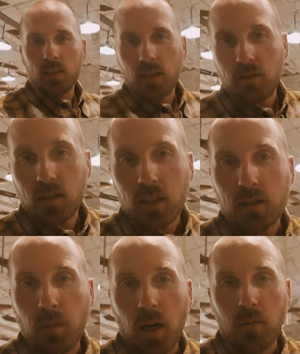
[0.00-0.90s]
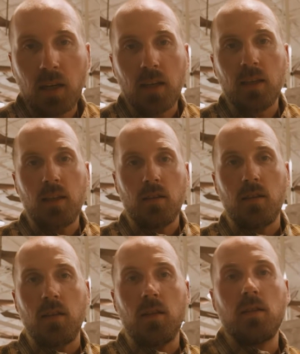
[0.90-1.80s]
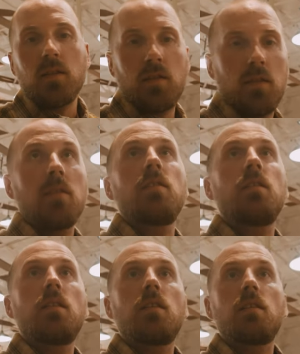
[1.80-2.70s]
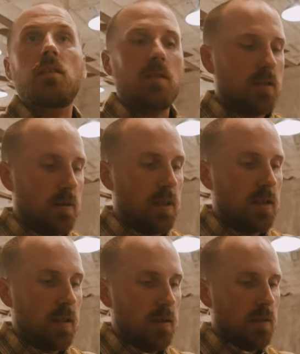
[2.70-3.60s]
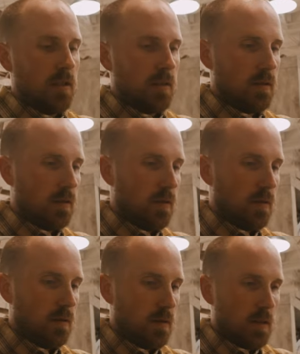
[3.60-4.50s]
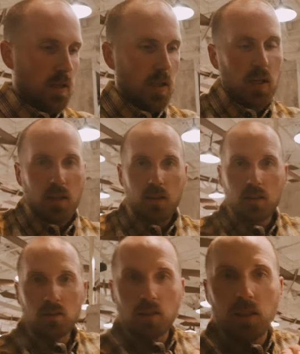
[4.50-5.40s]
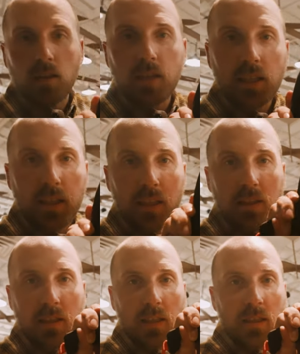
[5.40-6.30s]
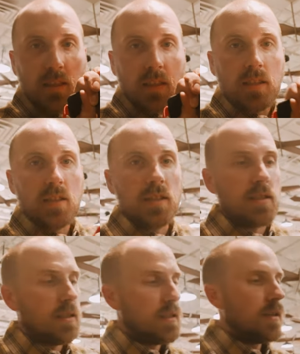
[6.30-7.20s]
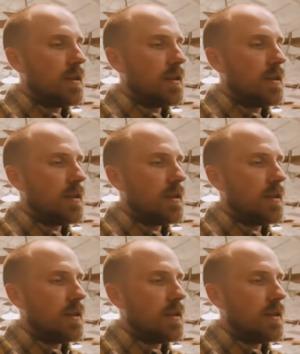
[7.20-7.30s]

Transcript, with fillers: think definitely it's Mod Bandit or no, or some other helmet. Ooh, this one I don't like. The inside is kind of cheesy in